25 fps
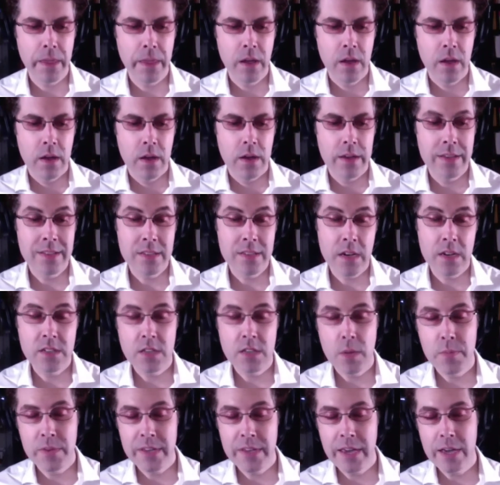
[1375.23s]
In science
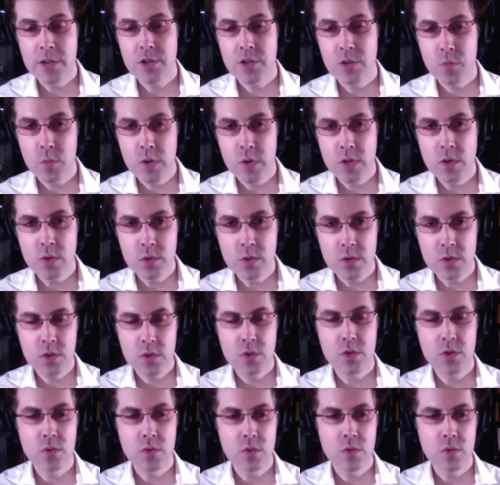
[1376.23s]
communication, we used
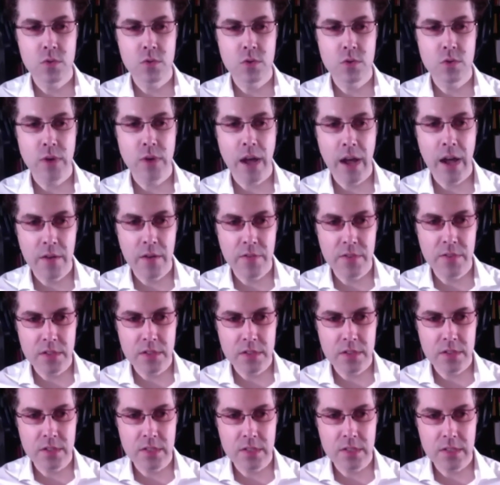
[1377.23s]
to have
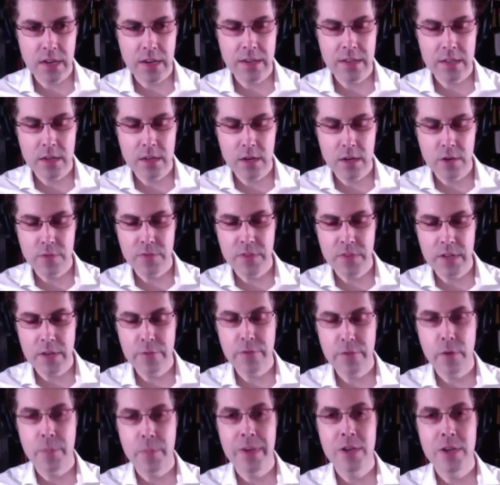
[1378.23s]
this idea of the
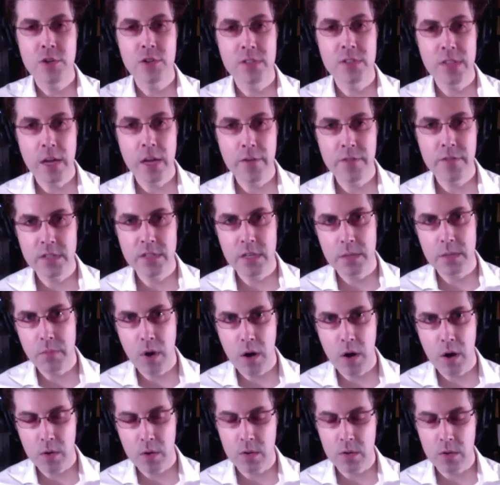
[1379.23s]
information deficit
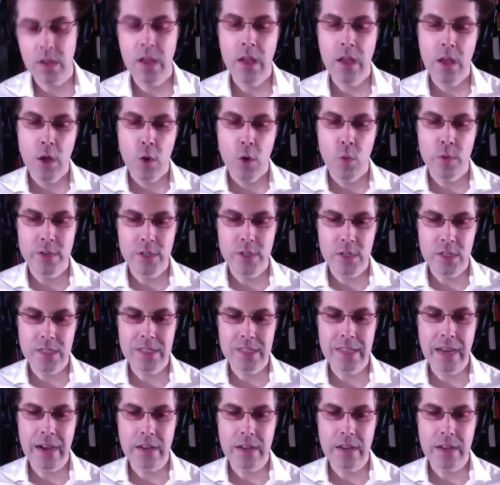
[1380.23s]
model, which is that